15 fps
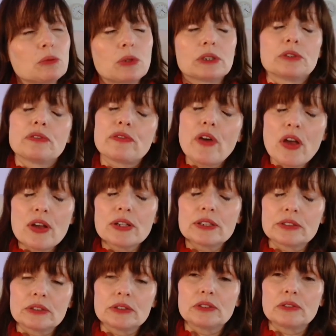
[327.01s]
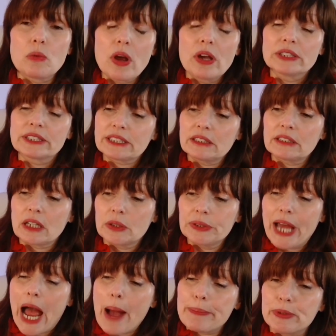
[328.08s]
well, the worst thing that
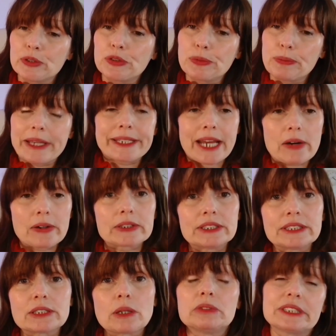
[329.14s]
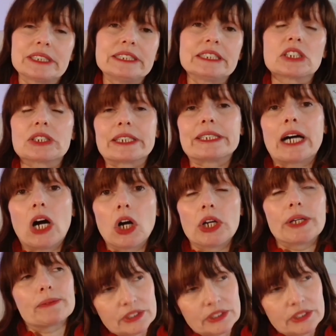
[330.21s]
could happen to my character is obviously he's going to die.